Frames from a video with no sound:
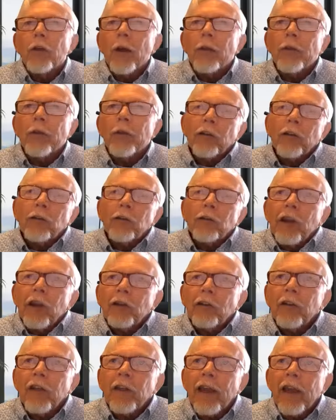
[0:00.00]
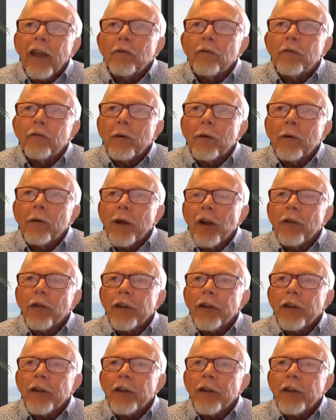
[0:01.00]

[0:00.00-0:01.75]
So that's the envy bit,